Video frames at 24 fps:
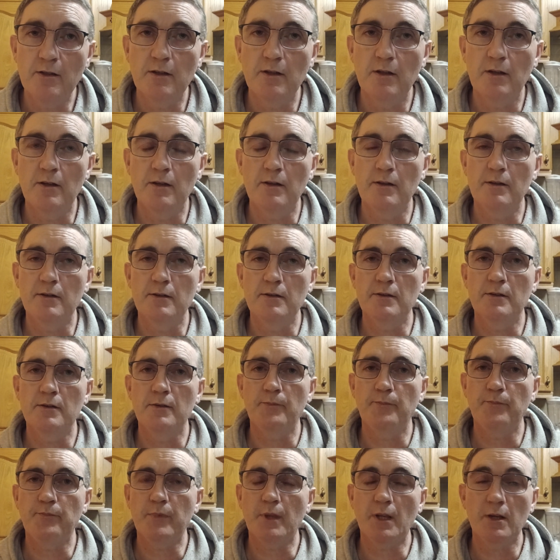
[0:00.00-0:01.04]
And
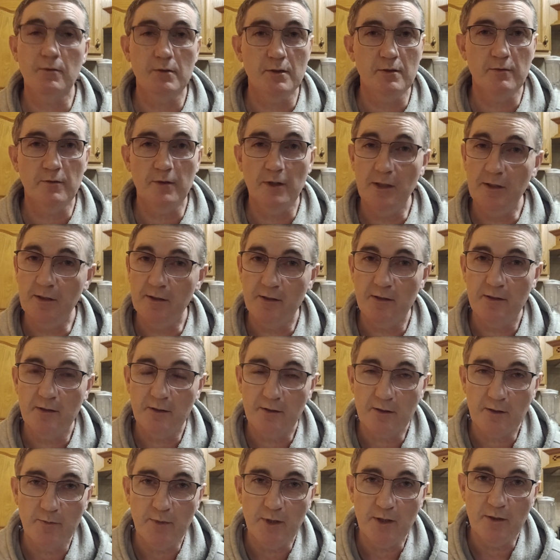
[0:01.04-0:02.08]
I was afraid to
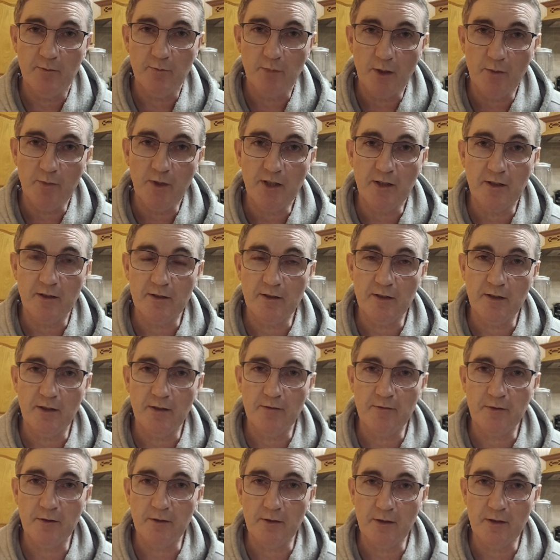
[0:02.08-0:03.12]
come out in public and say that
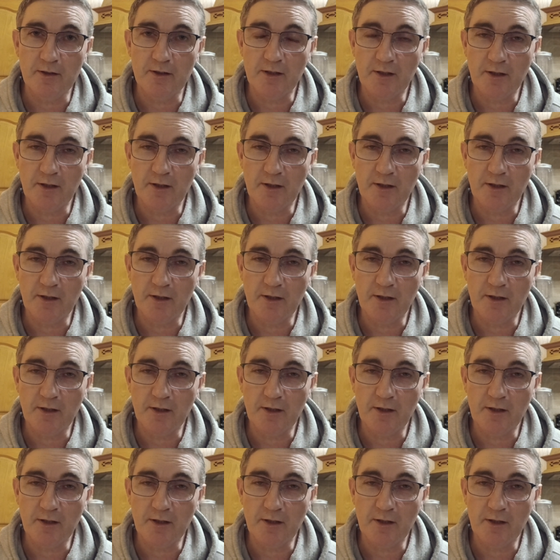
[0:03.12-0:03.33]
for a long